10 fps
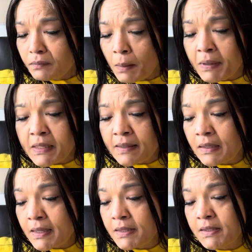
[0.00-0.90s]
But
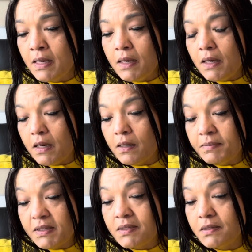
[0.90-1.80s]
nonetheless,
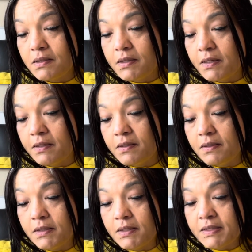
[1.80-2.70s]
this is the
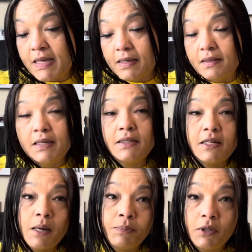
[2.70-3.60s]
second thing that
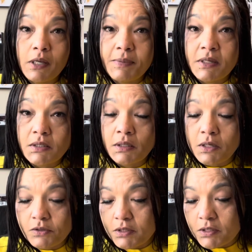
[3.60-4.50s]
I pull up is the
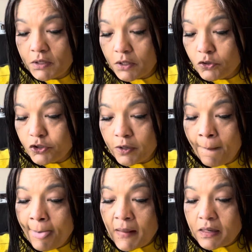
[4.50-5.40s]
closing disclosure.
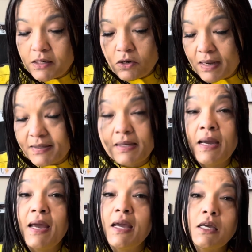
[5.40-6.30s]
And, I say,
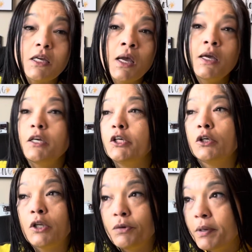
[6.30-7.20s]
hey, your
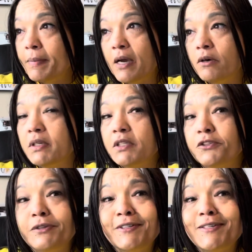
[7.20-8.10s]
loan amount is,
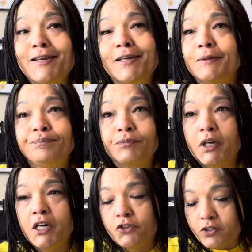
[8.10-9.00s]
let's say,
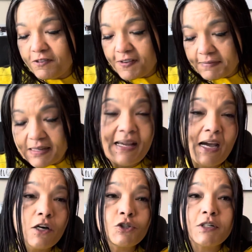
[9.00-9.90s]

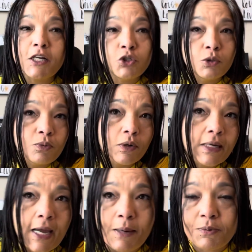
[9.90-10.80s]
$150,000 at
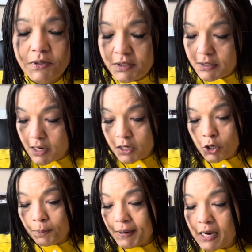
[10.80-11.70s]
2.8%. Your
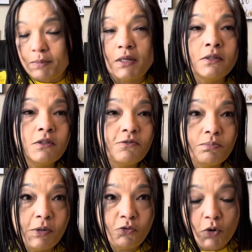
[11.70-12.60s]
payment
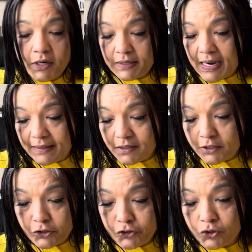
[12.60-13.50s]
before your taxes
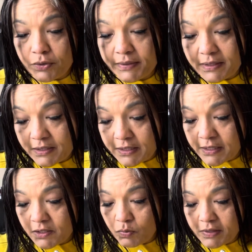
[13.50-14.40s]
and insurance is
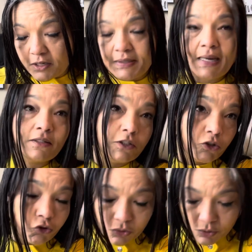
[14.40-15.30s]
this. With your taxes and
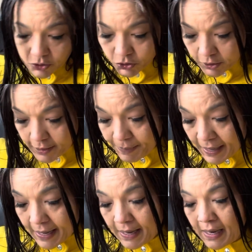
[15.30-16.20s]
insurance, you're going to
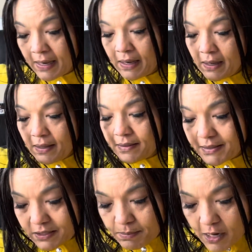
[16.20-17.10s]
pay
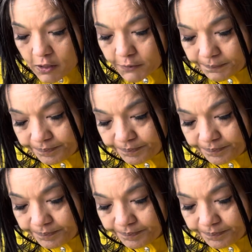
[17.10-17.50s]
this amount.